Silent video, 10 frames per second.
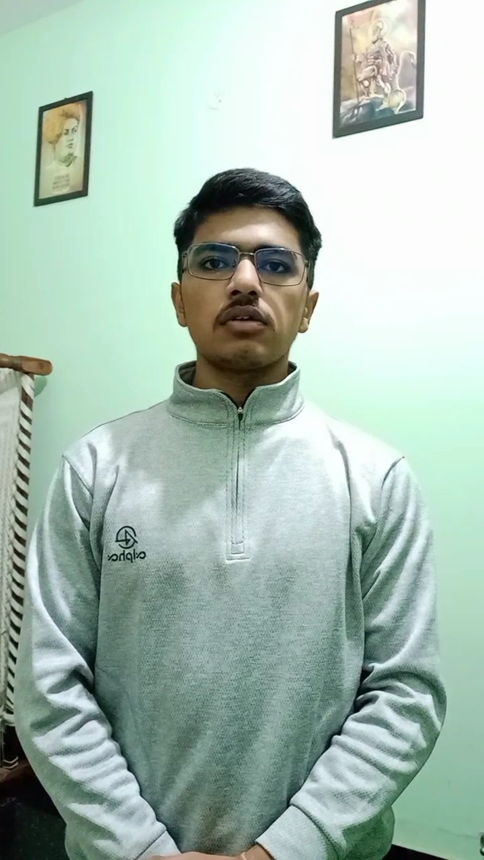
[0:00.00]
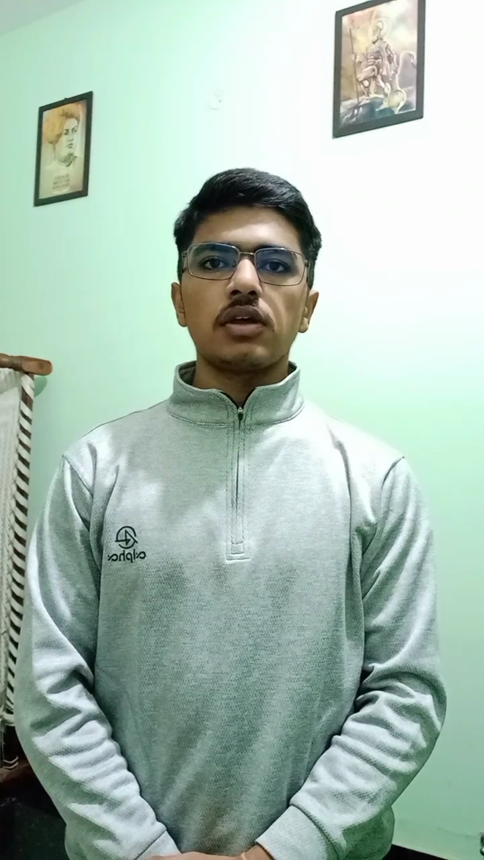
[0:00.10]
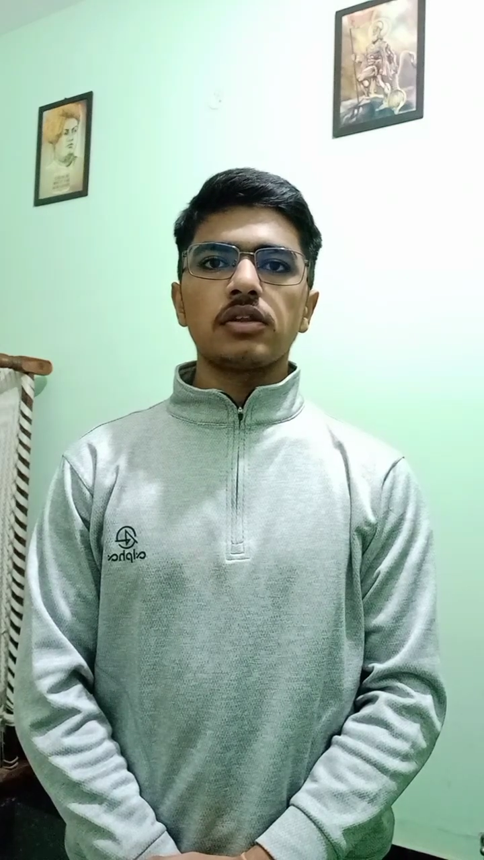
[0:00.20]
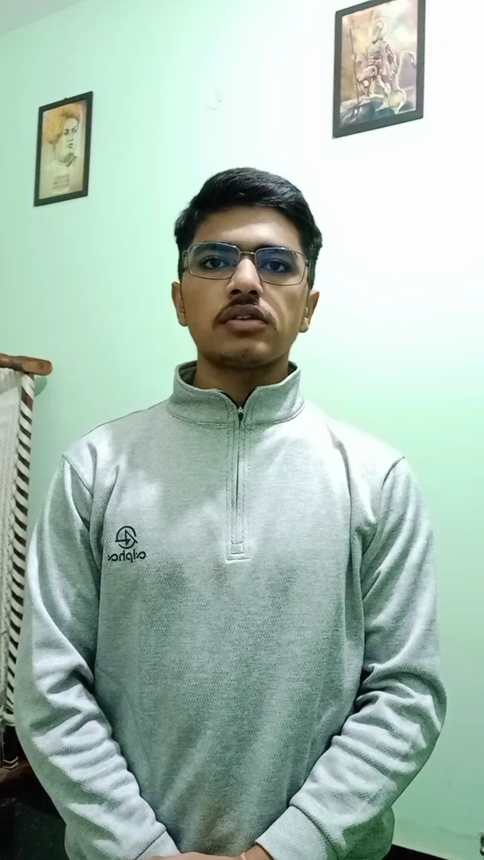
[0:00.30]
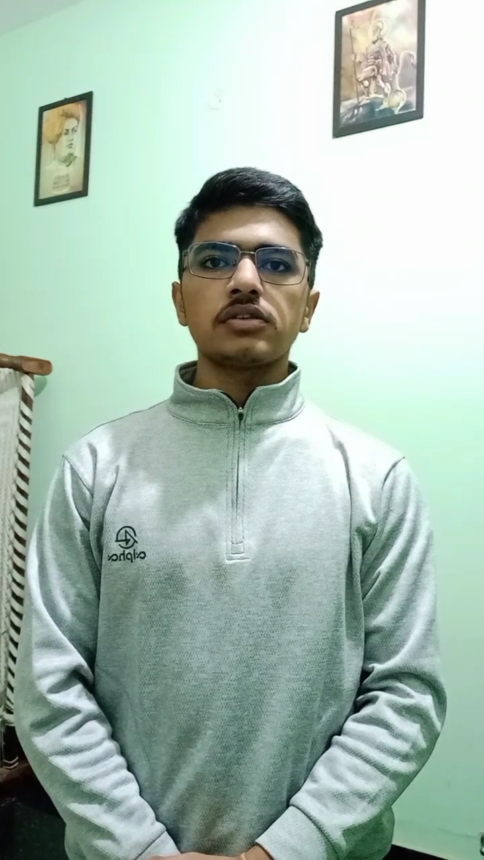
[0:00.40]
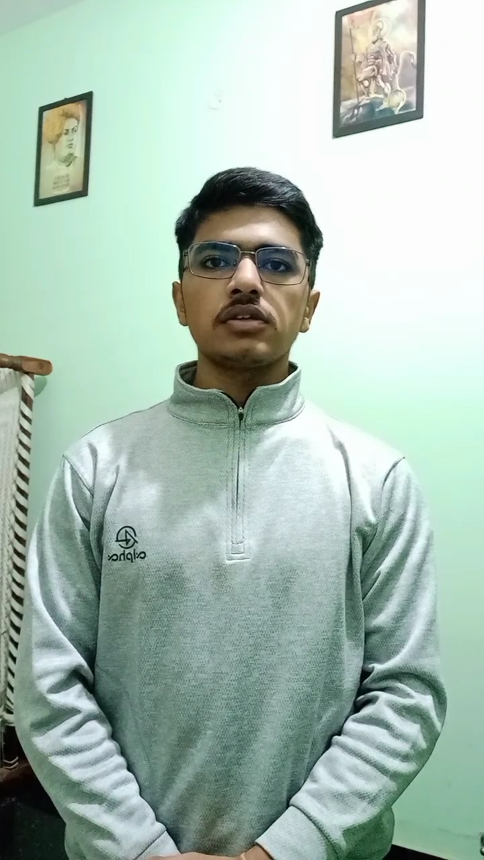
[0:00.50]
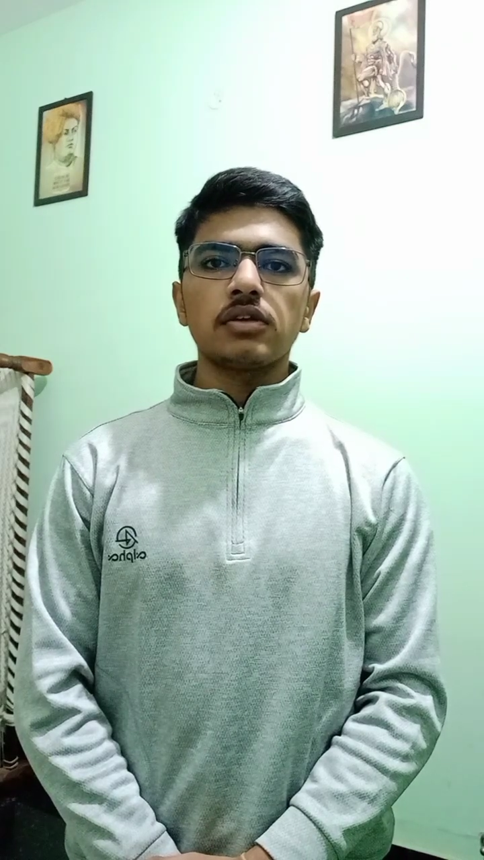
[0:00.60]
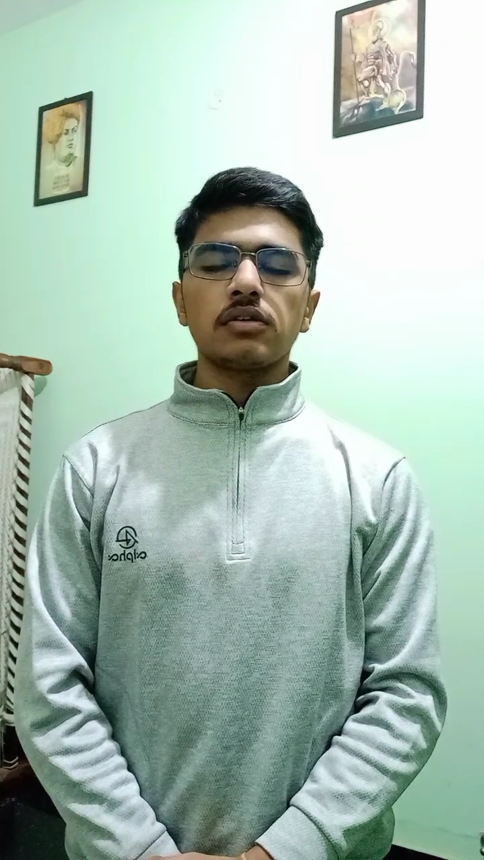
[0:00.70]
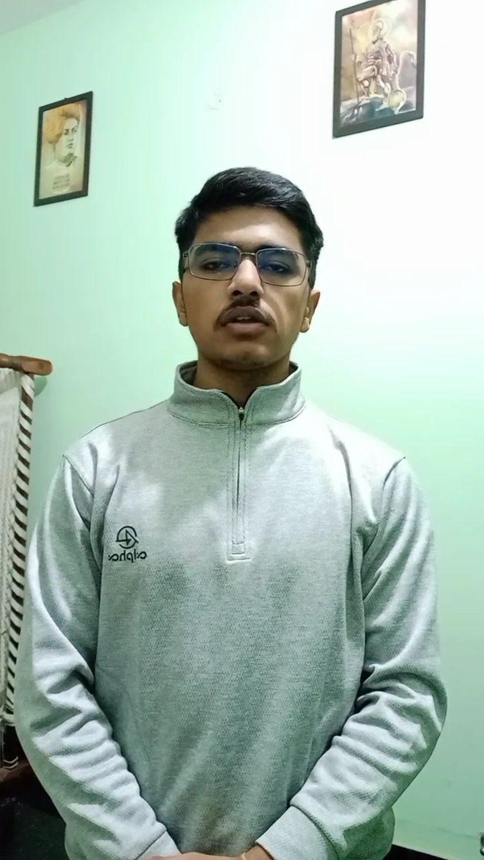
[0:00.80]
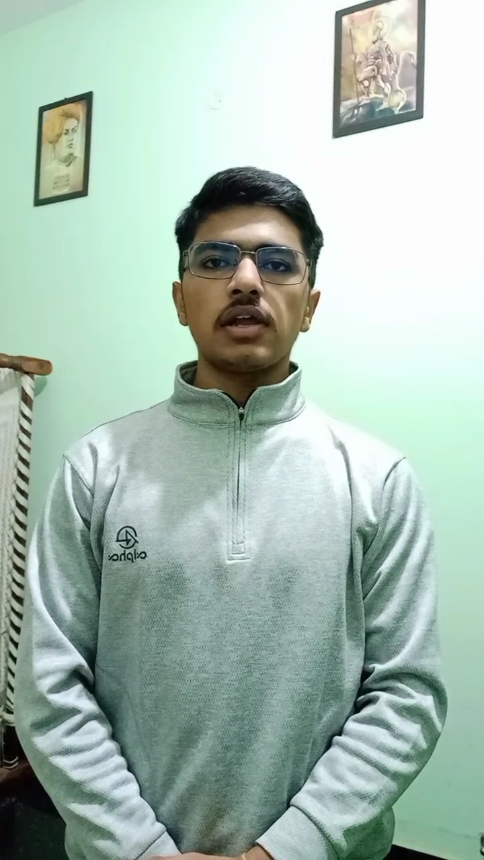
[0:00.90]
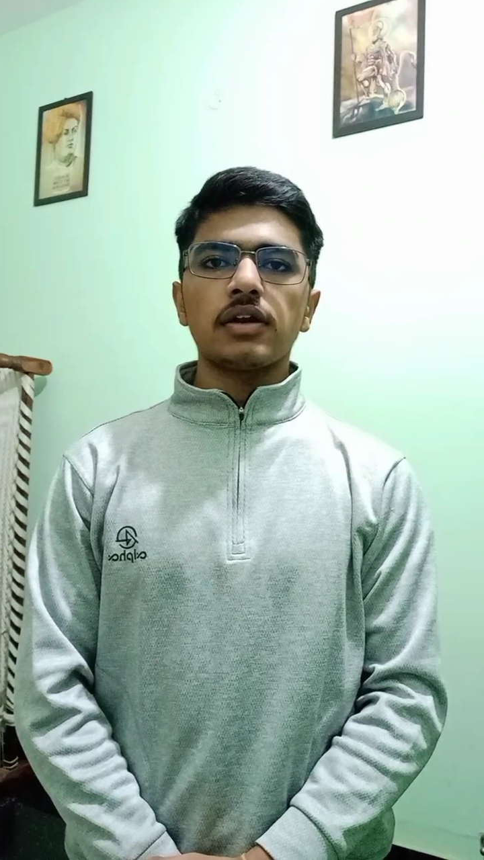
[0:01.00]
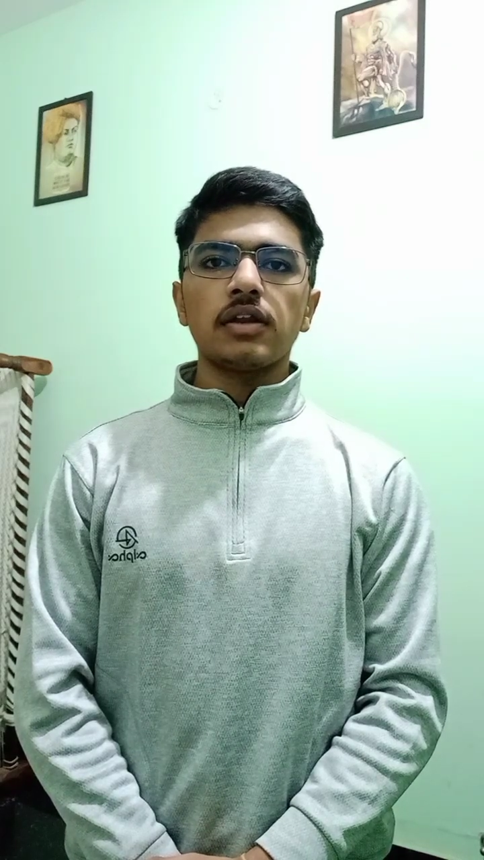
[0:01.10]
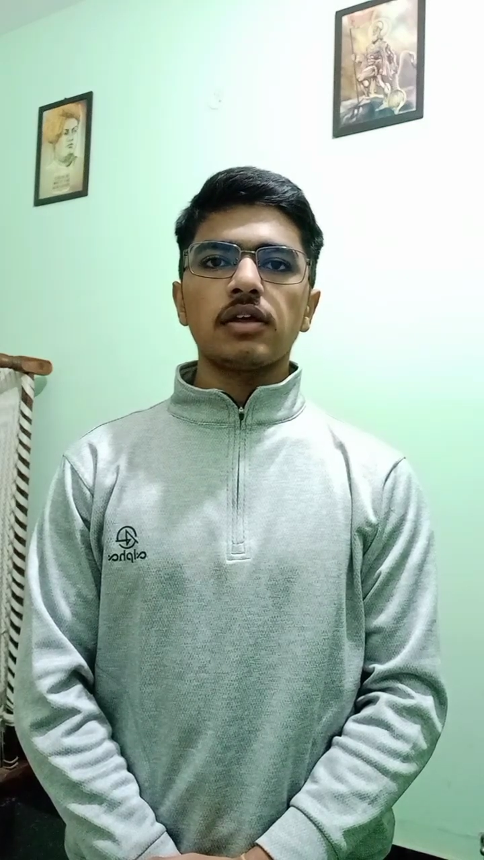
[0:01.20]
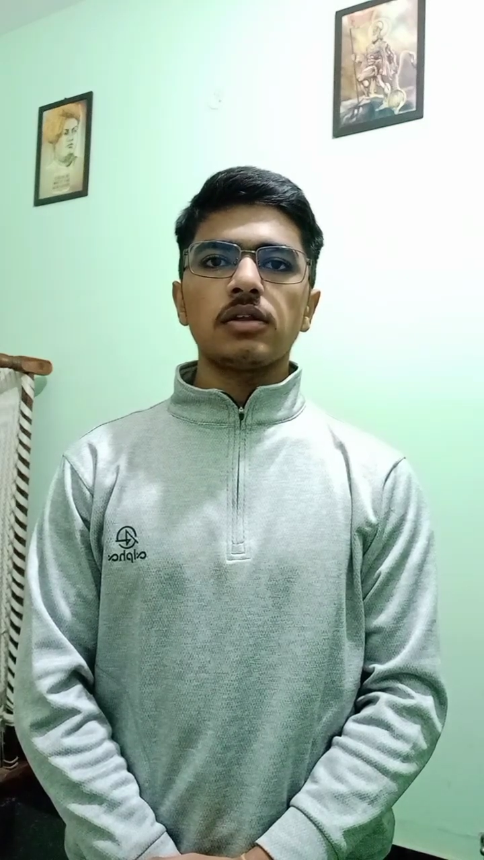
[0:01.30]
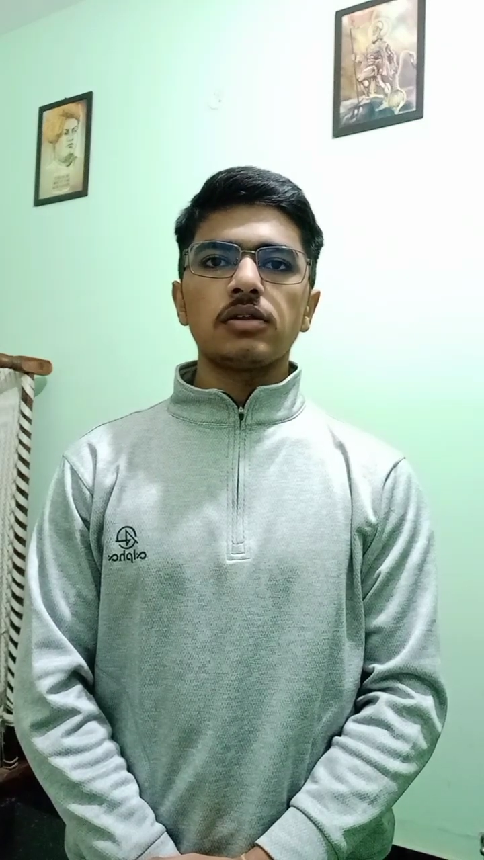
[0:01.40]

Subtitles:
energy, electrical